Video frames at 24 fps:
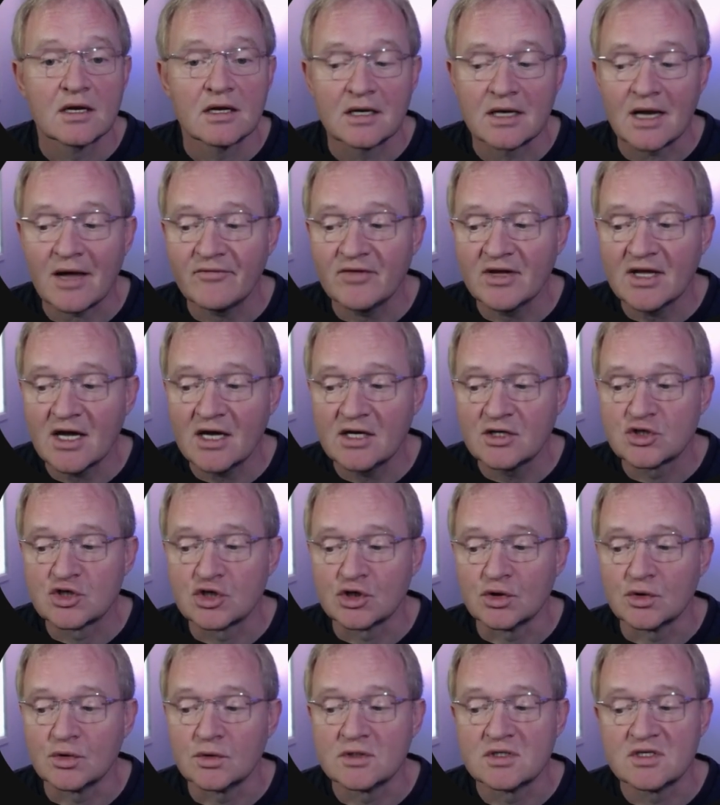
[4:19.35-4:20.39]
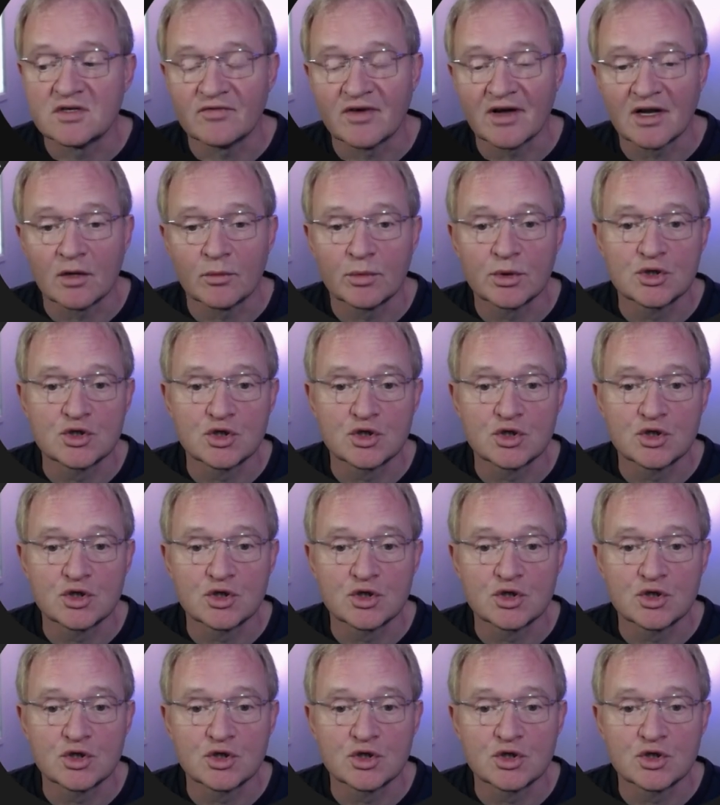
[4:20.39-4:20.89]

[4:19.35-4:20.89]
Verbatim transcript: Navigate to Developer